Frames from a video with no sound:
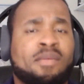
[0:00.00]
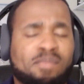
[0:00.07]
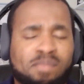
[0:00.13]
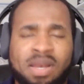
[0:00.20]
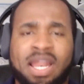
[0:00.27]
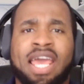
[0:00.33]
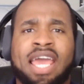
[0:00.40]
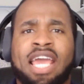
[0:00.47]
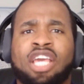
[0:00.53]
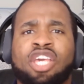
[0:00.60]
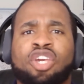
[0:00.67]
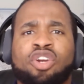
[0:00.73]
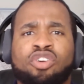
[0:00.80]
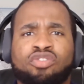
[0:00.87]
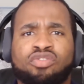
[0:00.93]
play a
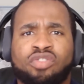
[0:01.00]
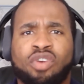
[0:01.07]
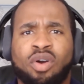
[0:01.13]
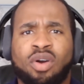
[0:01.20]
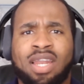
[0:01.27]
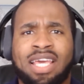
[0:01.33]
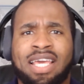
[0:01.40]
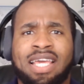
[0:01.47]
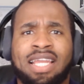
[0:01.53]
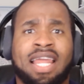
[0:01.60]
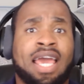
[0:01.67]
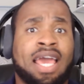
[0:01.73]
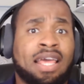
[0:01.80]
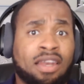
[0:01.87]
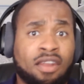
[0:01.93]
huge role in
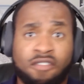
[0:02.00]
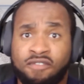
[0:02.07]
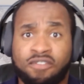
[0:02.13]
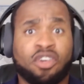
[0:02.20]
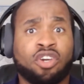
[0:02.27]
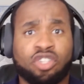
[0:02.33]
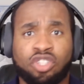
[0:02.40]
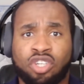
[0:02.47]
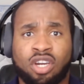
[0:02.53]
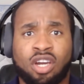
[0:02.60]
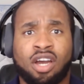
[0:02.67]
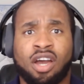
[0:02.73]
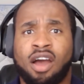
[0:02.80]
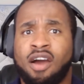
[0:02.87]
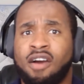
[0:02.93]
the
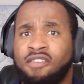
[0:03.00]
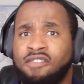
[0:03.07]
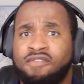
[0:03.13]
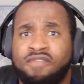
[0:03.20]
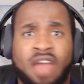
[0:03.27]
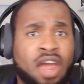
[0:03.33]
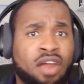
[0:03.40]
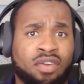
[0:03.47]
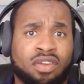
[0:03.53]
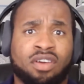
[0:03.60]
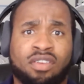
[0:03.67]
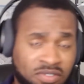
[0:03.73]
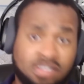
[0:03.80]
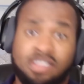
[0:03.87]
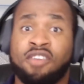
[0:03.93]
future of
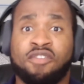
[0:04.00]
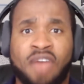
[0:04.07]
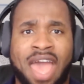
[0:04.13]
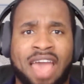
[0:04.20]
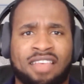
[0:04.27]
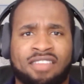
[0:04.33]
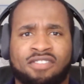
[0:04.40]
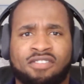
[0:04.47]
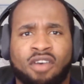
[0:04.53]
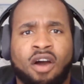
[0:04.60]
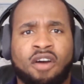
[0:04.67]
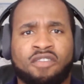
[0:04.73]
various defense of